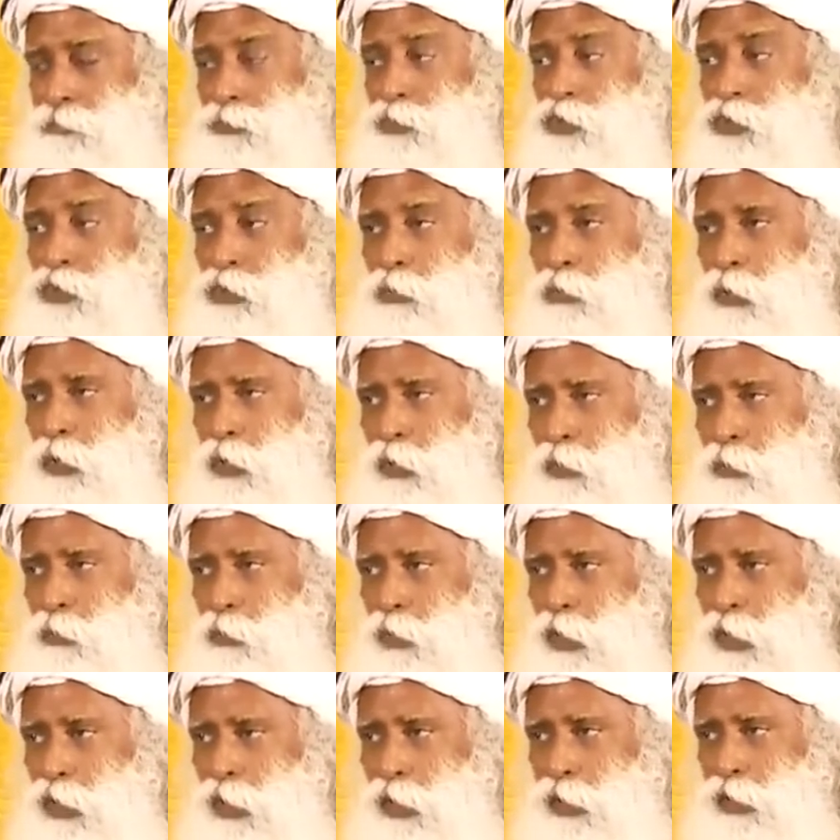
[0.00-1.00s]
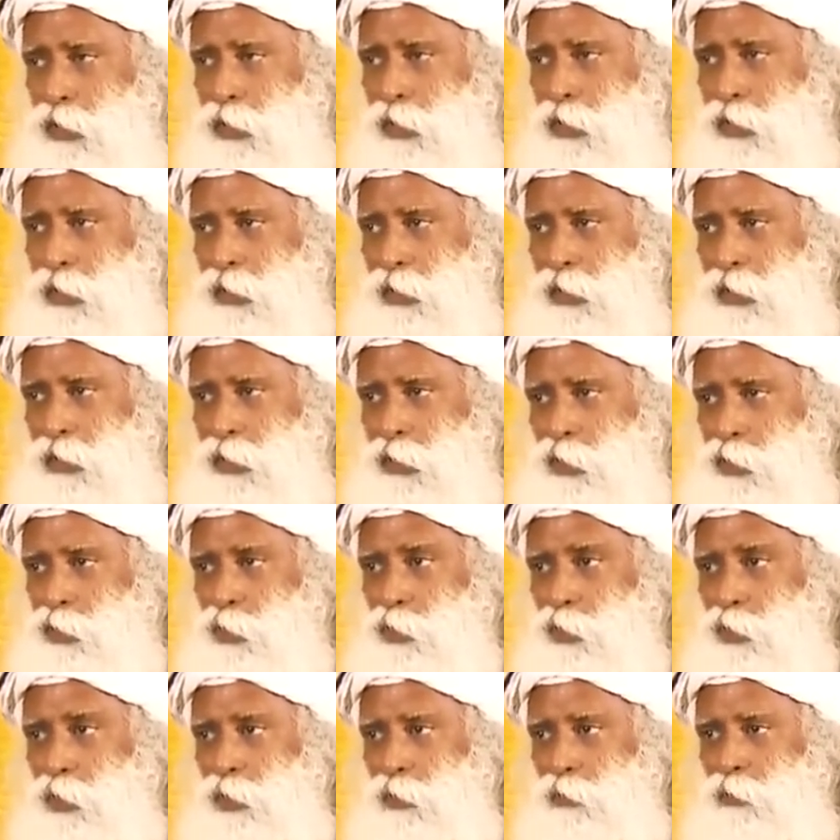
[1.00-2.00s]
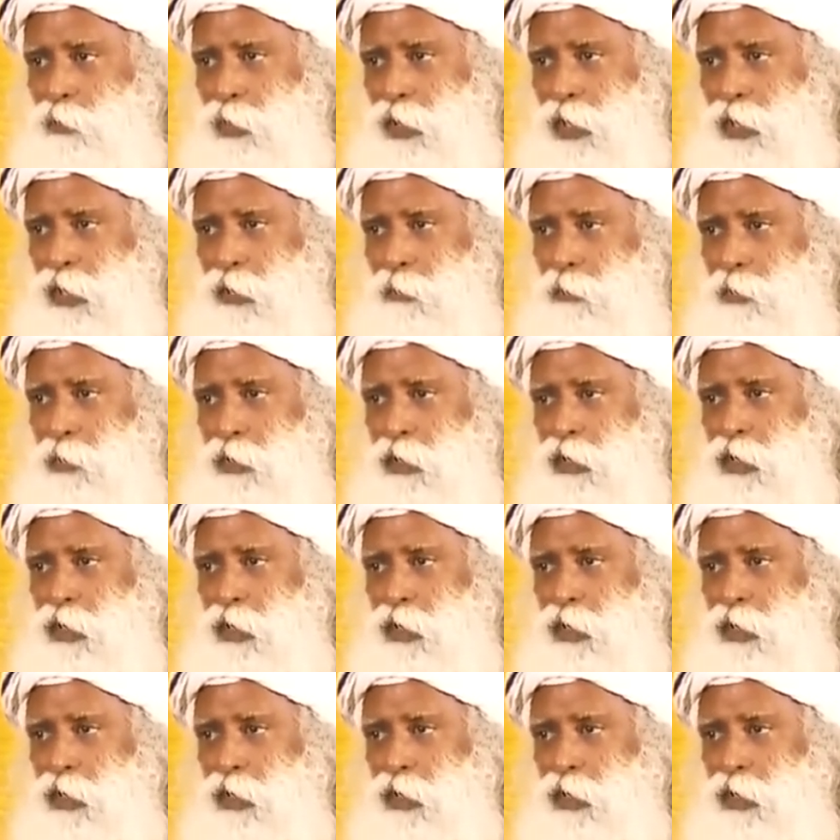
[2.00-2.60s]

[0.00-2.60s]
Tomorrow morning, you will wake up